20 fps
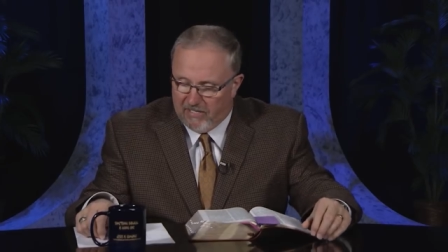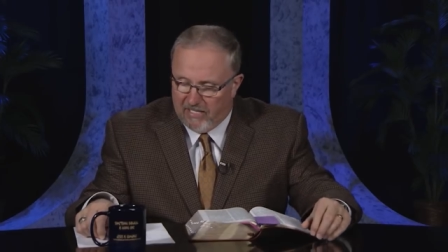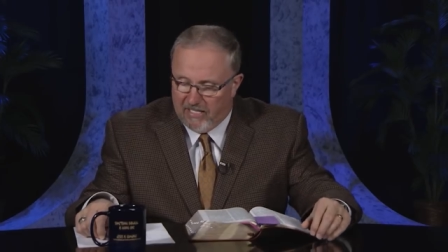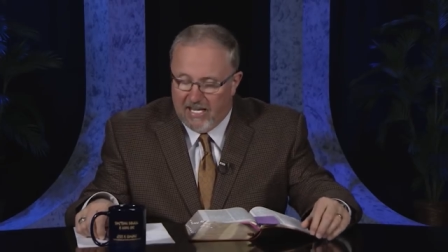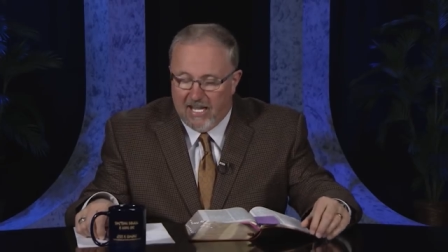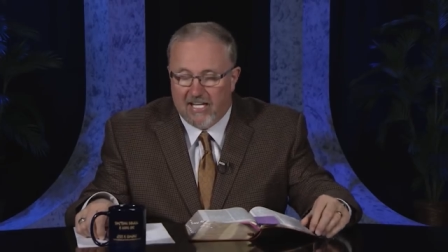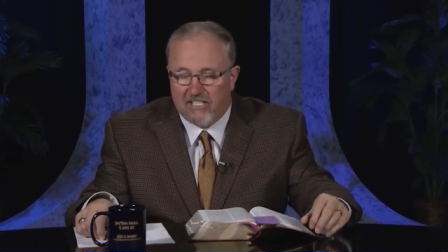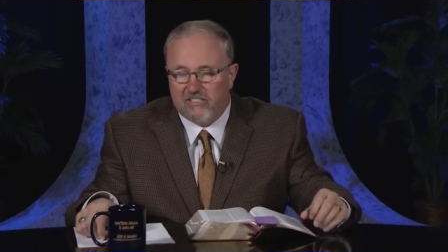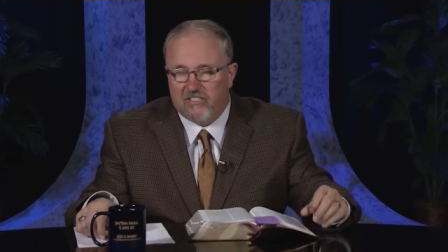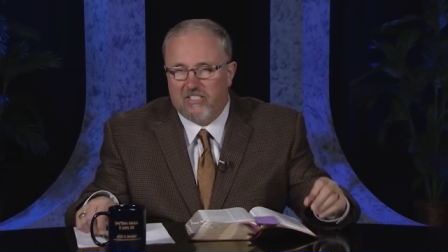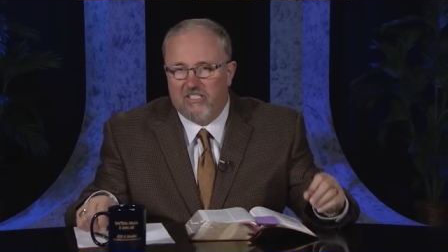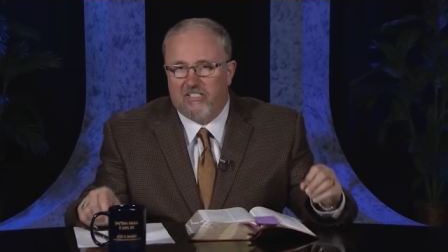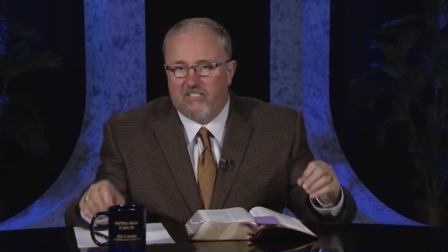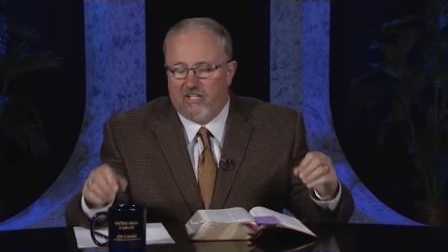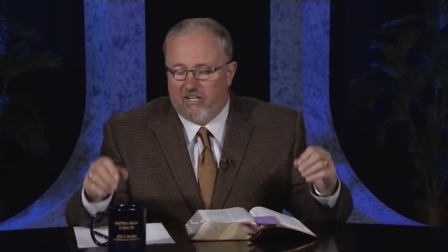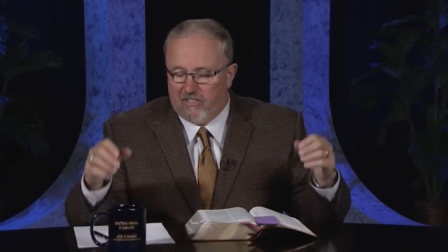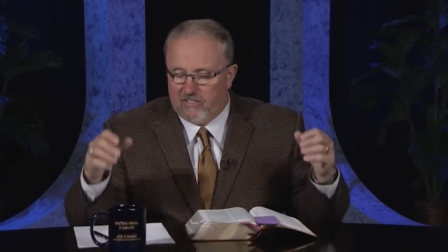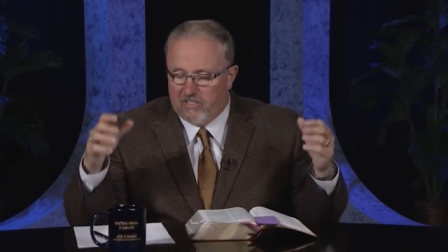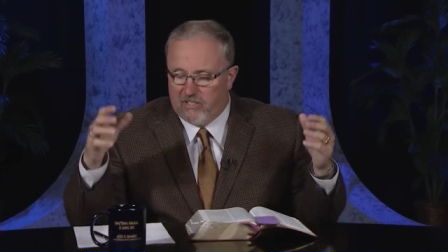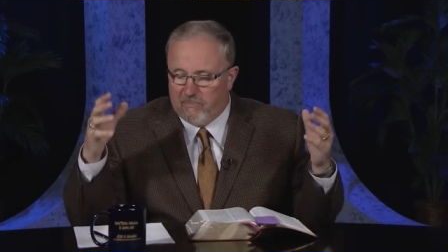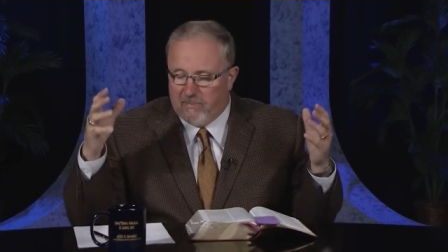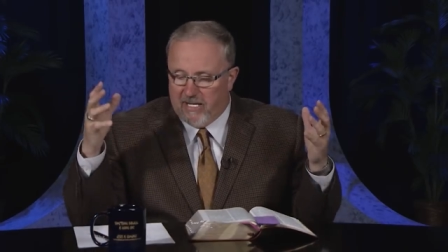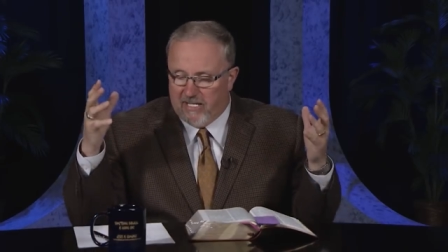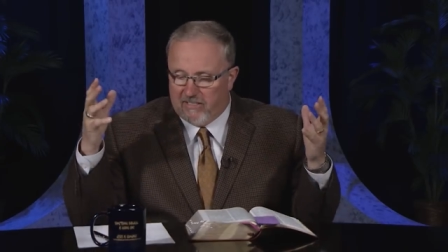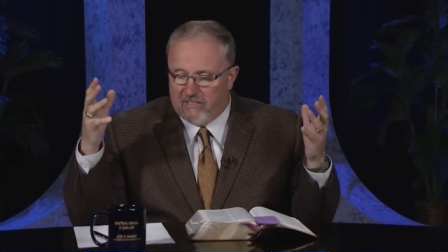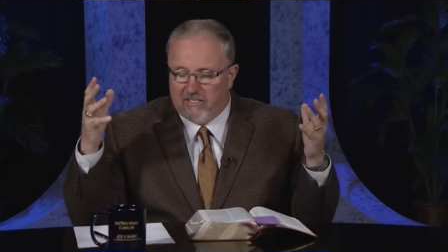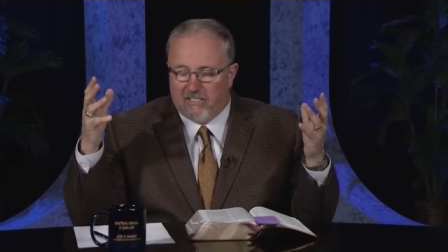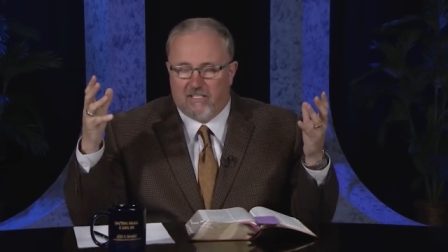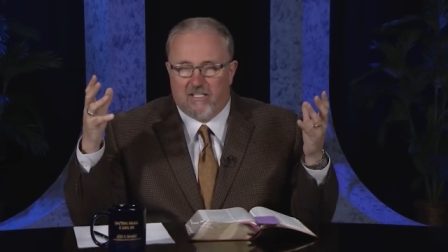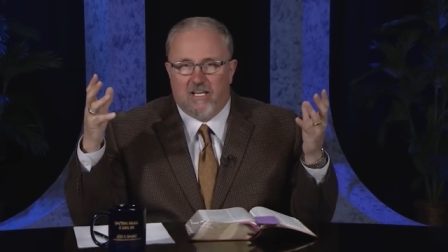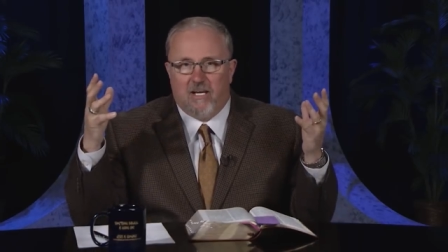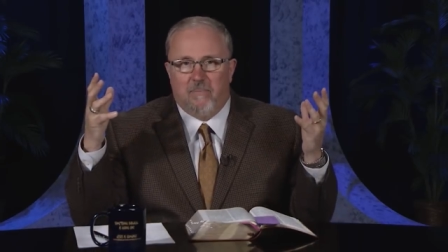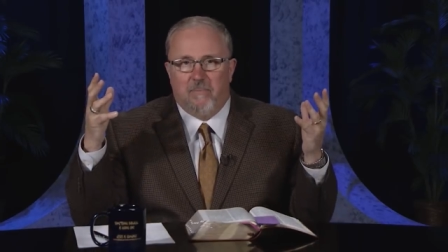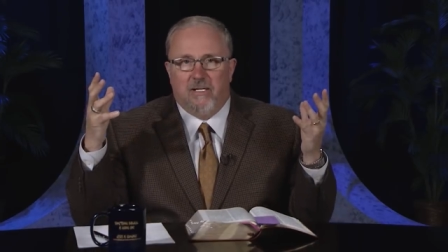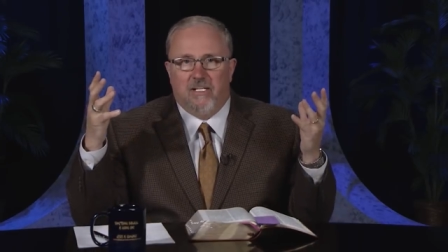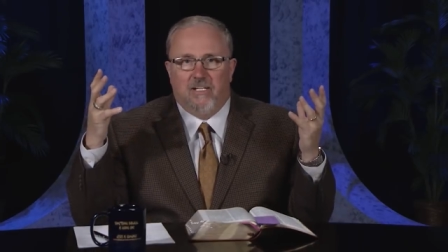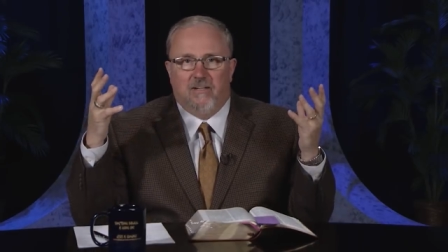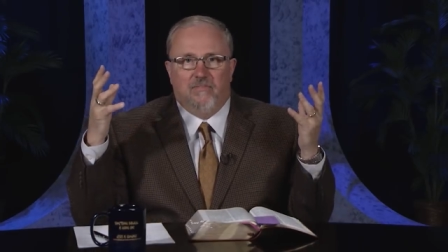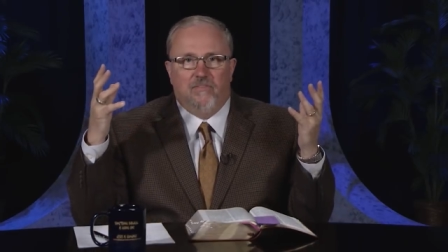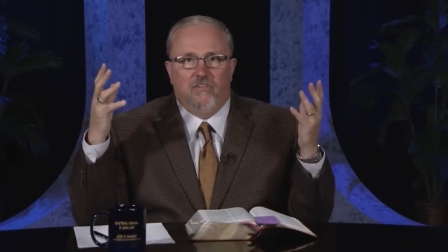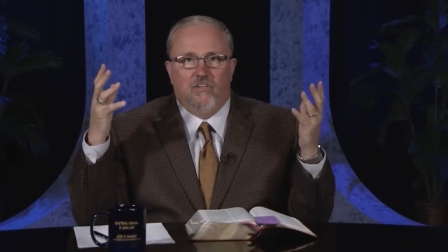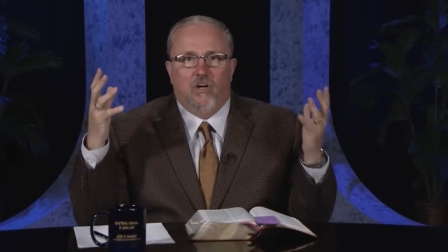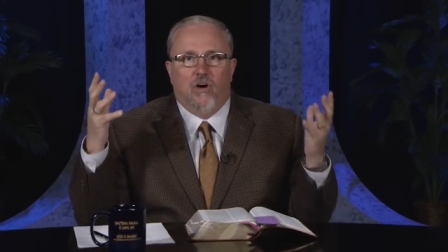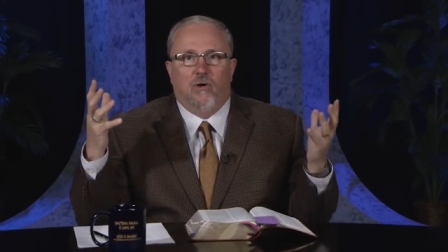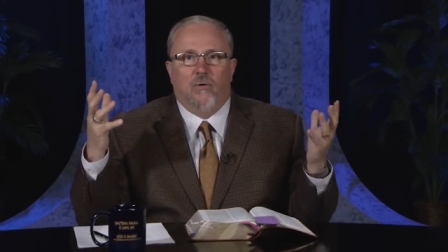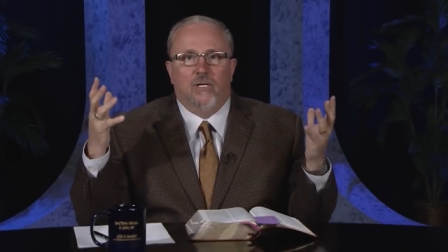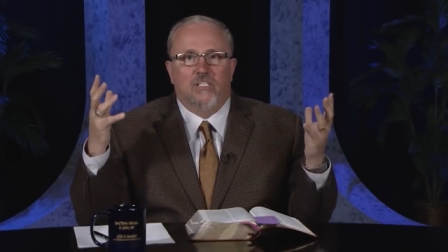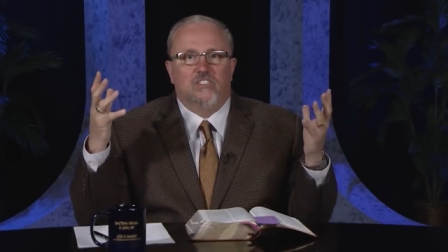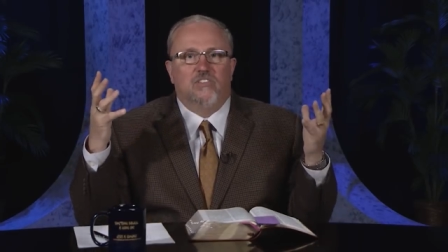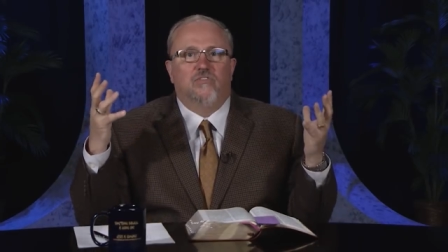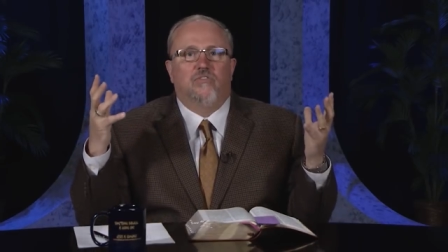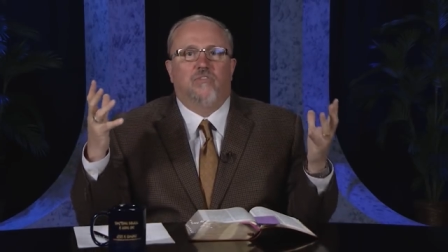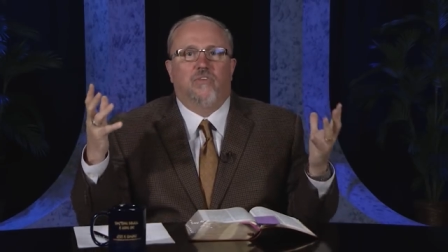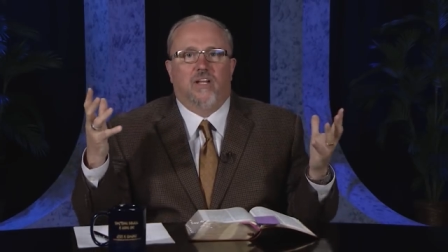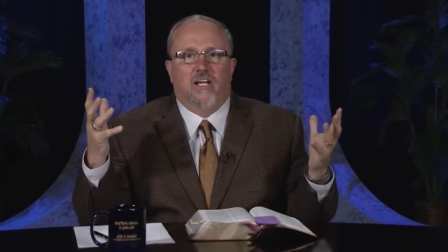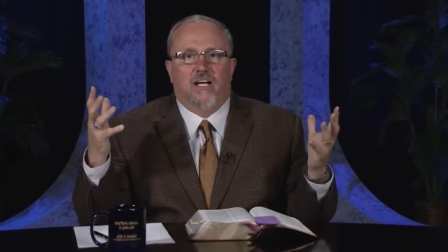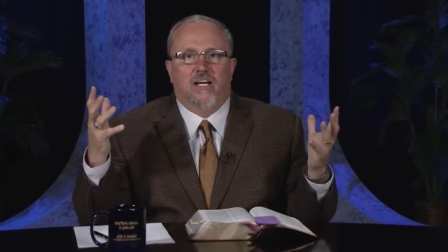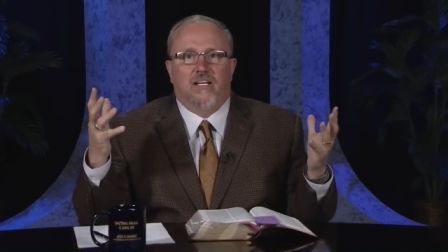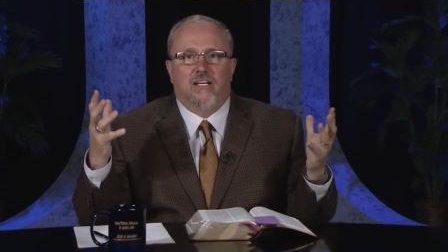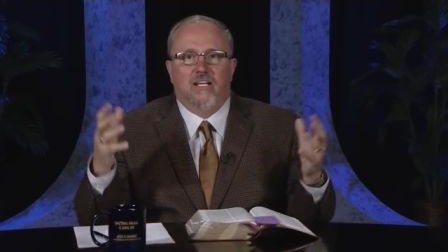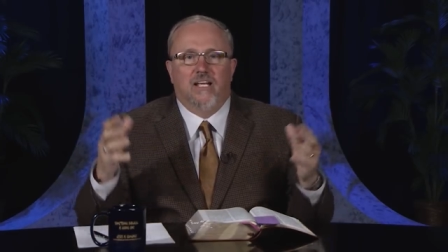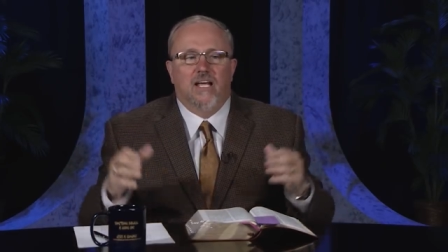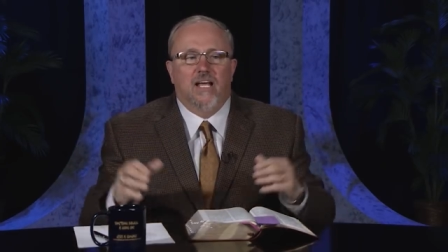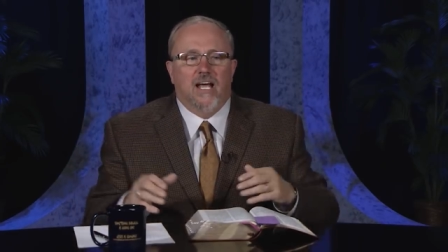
It actually talks about the coming of Noah's flood.